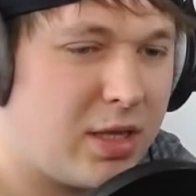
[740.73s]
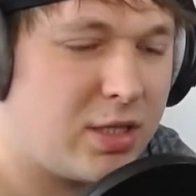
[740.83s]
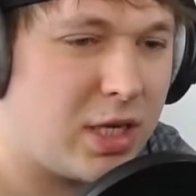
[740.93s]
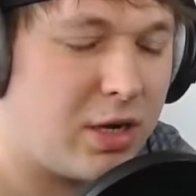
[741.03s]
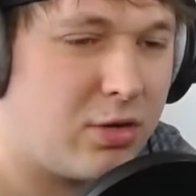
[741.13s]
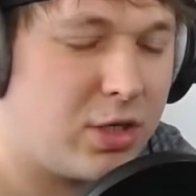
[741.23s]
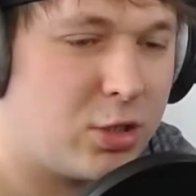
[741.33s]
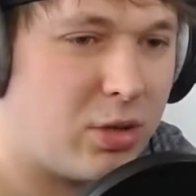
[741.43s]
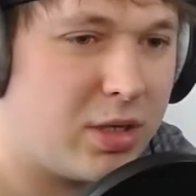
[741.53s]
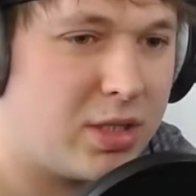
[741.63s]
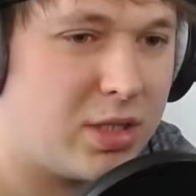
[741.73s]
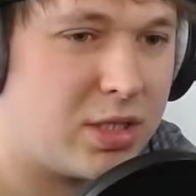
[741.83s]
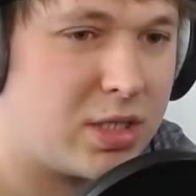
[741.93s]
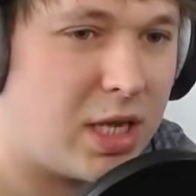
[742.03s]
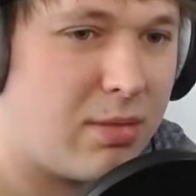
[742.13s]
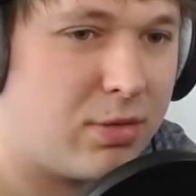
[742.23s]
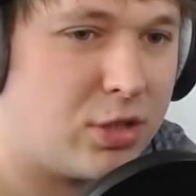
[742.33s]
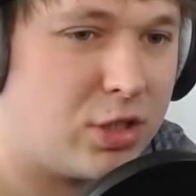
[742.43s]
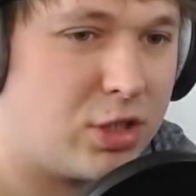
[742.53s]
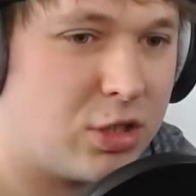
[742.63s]
the entire day trying to escape and
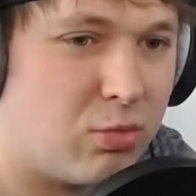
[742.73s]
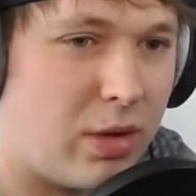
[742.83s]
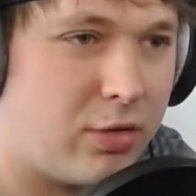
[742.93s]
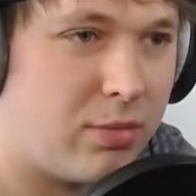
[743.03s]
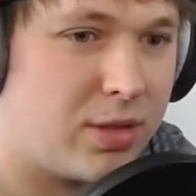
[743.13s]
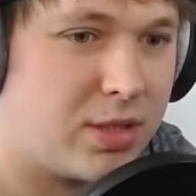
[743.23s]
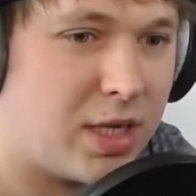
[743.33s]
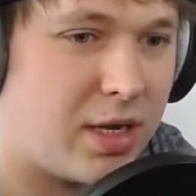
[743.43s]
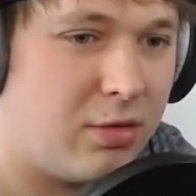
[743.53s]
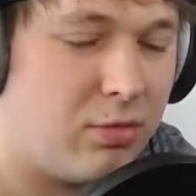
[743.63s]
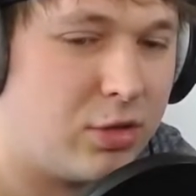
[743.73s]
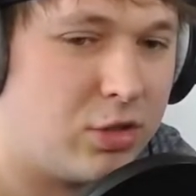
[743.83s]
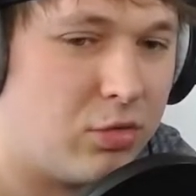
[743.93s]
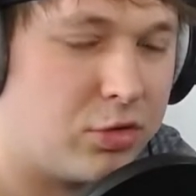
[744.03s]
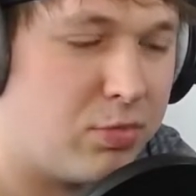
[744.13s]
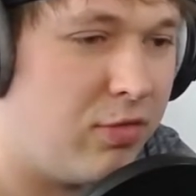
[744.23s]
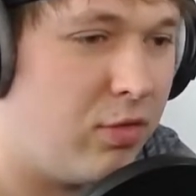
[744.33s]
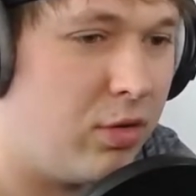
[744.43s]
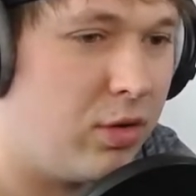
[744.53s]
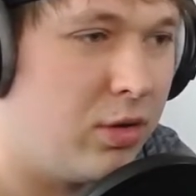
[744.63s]
she's just wound up exactly where she was before